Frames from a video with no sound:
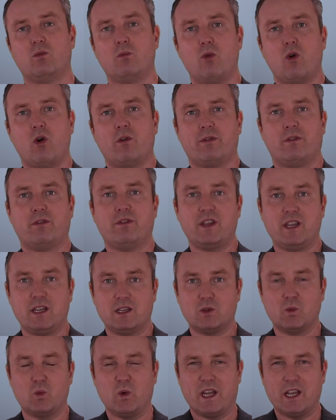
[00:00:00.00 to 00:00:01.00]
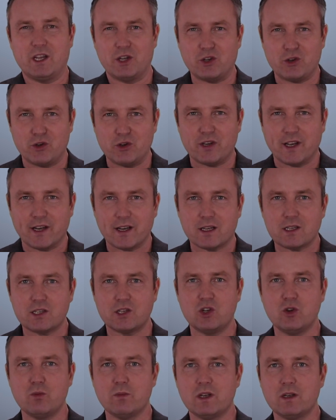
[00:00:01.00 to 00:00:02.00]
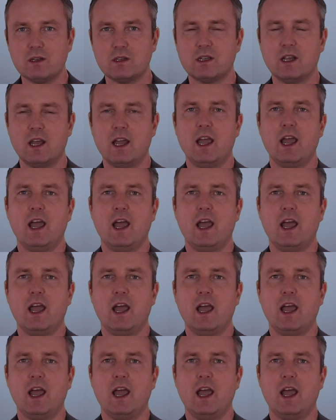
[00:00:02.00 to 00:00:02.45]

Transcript: more of the things we are good at as humans,